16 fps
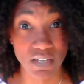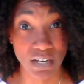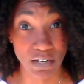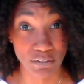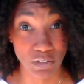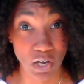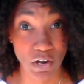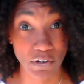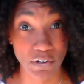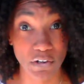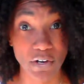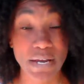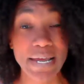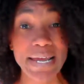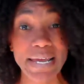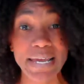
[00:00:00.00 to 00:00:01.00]
getting longer.
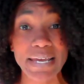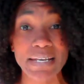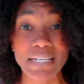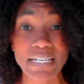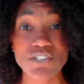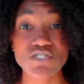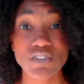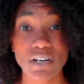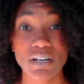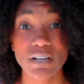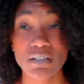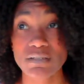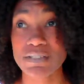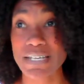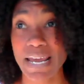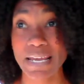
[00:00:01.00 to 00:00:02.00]
And each
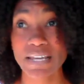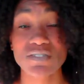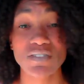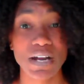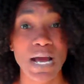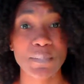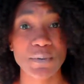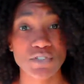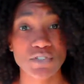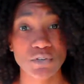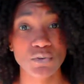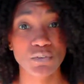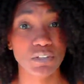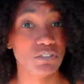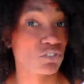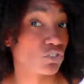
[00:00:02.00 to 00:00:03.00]
day is an
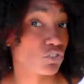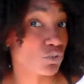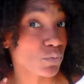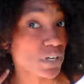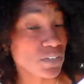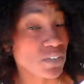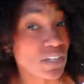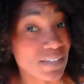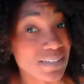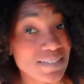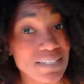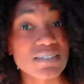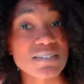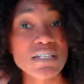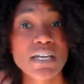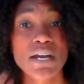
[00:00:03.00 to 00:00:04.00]
opportunity to treat the
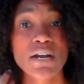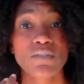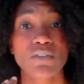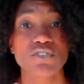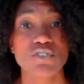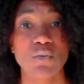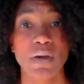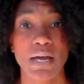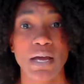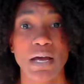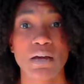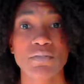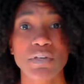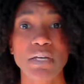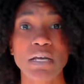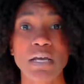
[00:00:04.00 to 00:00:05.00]
existing hair that you
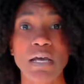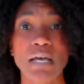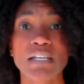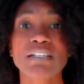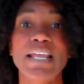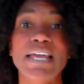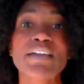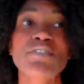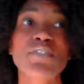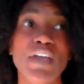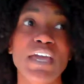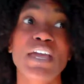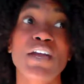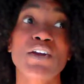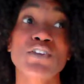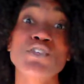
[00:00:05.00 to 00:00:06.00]
have like the
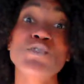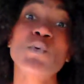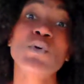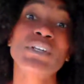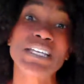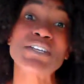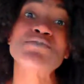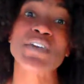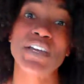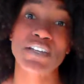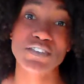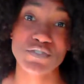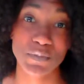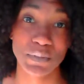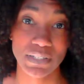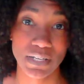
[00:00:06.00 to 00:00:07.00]
hair you will
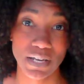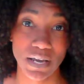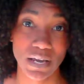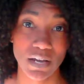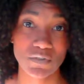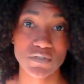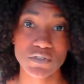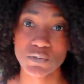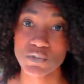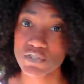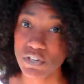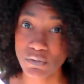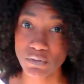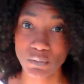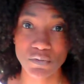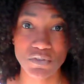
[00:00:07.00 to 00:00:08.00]
eventually have. So
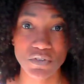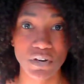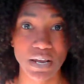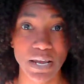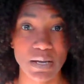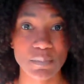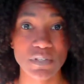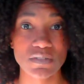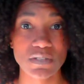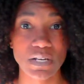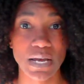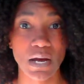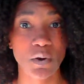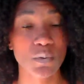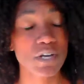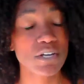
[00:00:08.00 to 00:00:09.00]
start those good habits
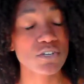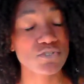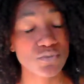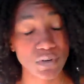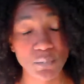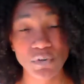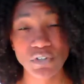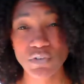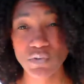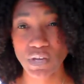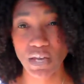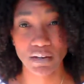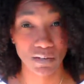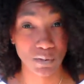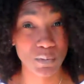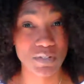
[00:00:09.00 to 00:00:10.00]
now. Trim when you
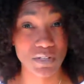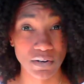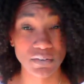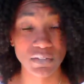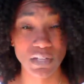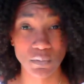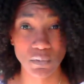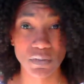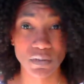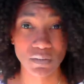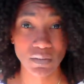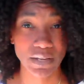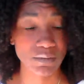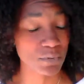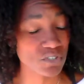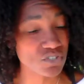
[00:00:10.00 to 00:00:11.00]
can. I know it's hard to get rid of the
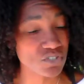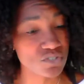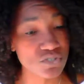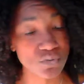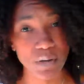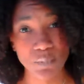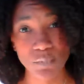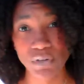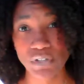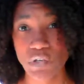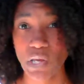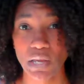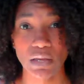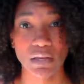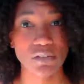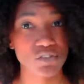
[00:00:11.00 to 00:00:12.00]
length, but just trim when you
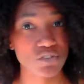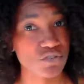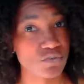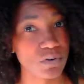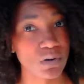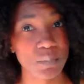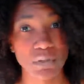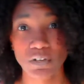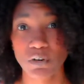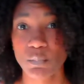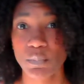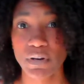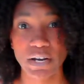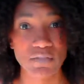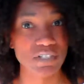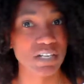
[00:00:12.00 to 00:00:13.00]
can. Just trim a little
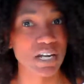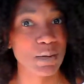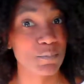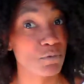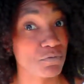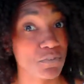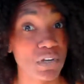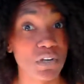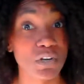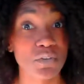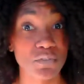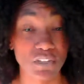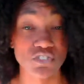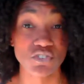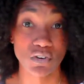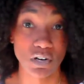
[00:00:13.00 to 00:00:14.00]
bit. Every time you feel
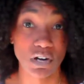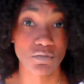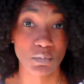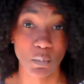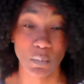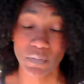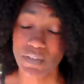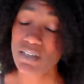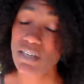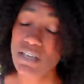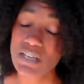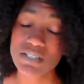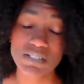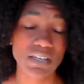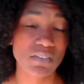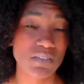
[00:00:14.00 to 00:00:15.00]
that you're comfortable with it,
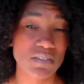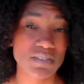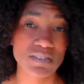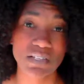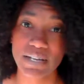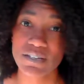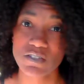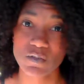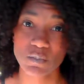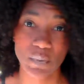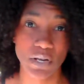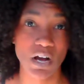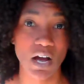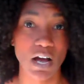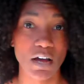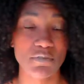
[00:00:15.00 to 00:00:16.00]
take the slightest bit
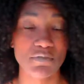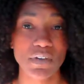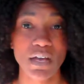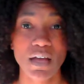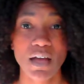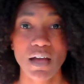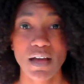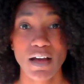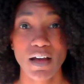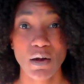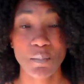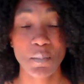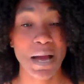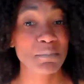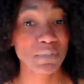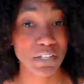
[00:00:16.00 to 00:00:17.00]
off.
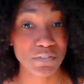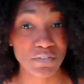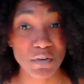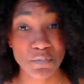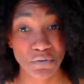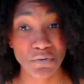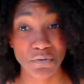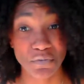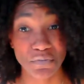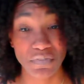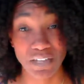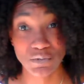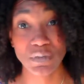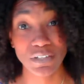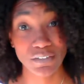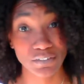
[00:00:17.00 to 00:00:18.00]
I'm living proof that
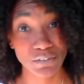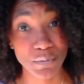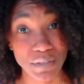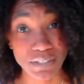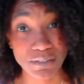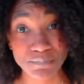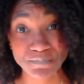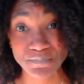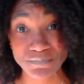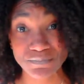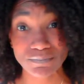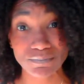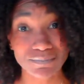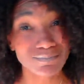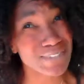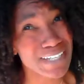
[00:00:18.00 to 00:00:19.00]
you can do it.
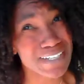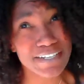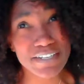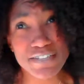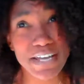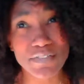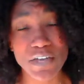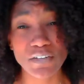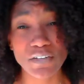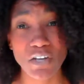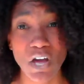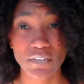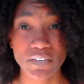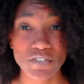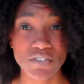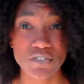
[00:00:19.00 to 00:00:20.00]
It didn't take that
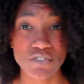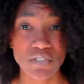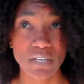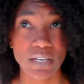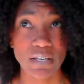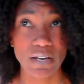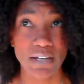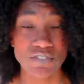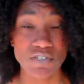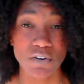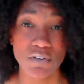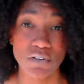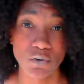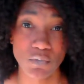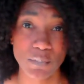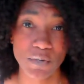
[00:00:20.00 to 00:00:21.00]
long. This is, again, I started
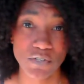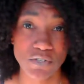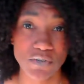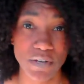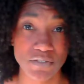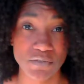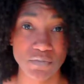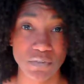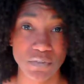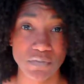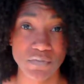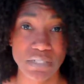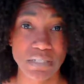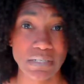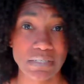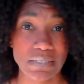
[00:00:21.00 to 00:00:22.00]
in November
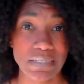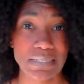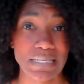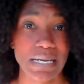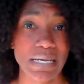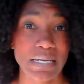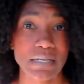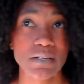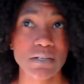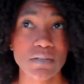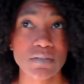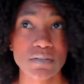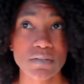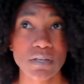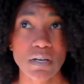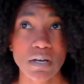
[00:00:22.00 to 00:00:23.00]
2015, and today it
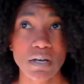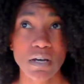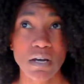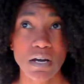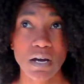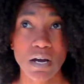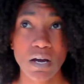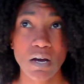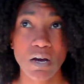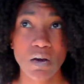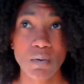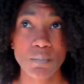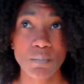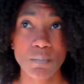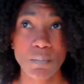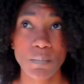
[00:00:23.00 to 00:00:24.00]
is
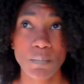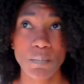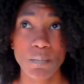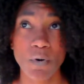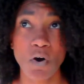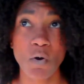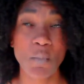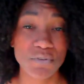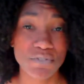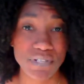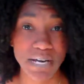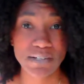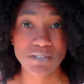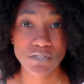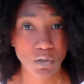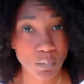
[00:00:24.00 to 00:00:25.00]
almost
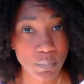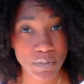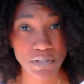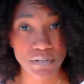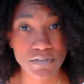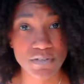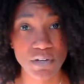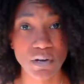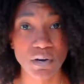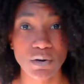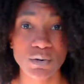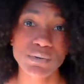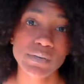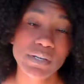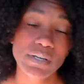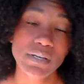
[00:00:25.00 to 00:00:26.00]
October.
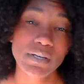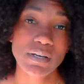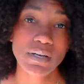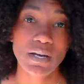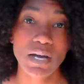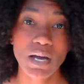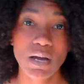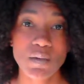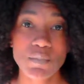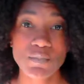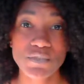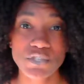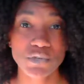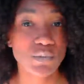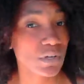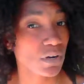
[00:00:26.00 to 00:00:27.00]
So I'm
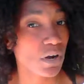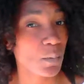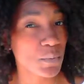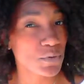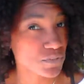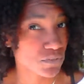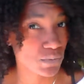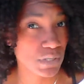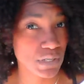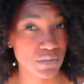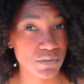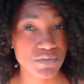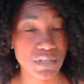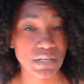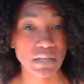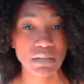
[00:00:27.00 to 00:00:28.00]
almost 2
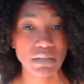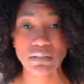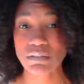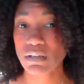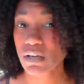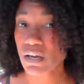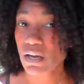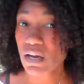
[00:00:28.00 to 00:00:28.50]
years in,